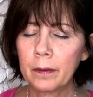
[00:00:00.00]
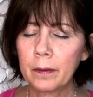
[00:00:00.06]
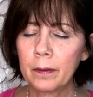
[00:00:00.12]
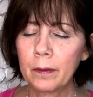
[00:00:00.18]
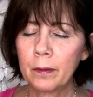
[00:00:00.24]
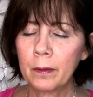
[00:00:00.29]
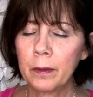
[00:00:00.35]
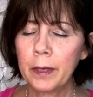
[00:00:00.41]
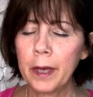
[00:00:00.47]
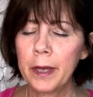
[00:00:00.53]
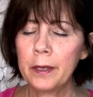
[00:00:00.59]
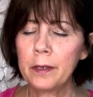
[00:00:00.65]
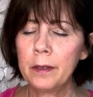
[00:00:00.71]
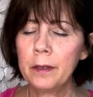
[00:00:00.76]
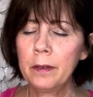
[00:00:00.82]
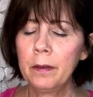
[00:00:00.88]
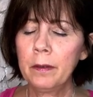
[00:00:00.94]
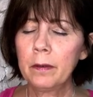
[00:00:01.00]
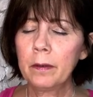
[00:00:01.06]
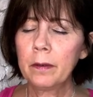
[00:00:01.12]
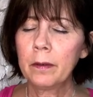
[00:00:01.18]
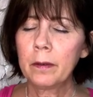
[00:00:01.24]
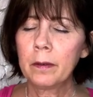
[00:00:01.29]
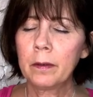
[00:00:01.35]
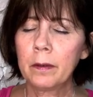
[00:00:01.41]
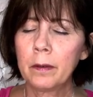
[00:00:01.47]
creation
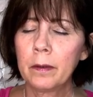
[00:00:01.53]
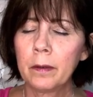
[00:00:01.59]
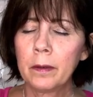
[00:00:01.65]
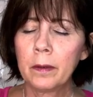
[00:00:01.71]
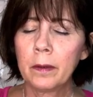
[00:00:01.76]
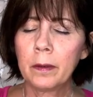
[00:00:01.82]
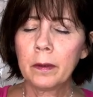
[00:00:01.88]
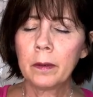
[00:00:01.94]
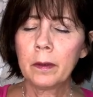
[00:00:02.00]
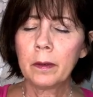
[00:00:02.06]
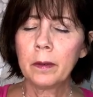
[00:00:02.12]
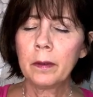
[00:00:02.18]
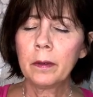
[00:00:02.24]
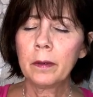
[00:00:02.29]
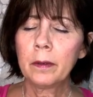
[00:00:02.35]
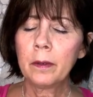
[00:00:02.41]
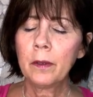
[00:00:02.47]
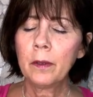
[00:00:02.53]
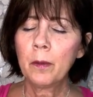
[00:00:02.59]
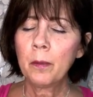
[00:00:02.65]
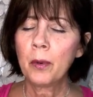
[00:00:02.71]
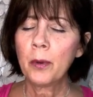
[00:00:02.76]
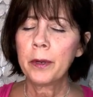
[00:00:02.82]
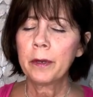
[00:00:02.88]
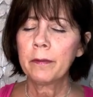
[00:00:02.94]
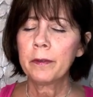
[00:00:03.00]
to the
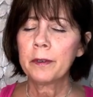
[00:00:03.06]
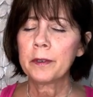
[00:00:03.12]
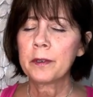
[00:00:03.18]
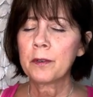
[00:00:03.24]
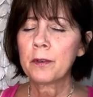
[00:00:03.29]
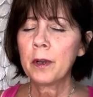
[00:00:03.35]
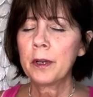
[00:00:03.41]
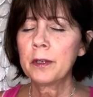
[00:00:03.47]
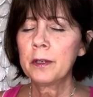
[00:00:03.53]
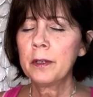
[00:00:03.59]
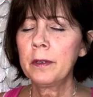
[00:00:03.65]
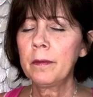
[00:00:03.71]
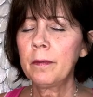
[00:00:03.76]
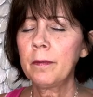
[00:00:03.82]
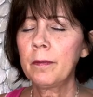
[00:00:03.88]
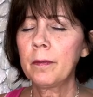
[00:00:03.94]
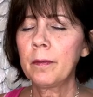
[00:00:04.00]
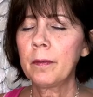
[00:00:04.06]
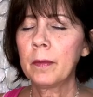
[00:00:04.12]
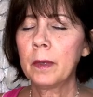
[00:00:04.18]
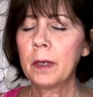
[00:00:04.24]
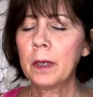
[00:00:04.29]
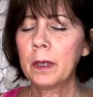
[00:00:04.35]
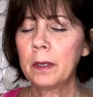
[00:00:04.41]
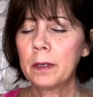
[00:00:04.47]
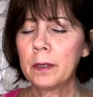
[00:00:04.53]
point of destruction,
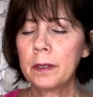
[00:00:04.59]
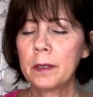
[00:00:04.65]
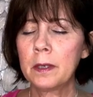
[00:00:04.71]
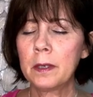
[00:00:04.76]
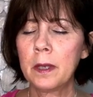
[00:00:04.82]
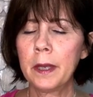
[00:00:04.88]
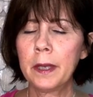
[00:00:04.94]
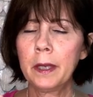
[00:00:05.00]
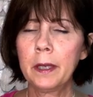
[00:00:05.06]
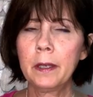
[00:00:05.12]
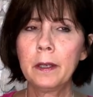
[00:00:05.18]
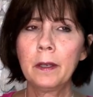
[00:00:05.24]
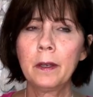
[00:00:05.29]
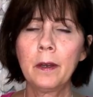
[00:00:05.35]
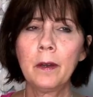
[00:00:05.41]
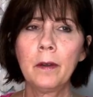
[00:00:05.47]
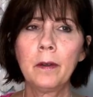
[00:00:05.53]
just letting it go.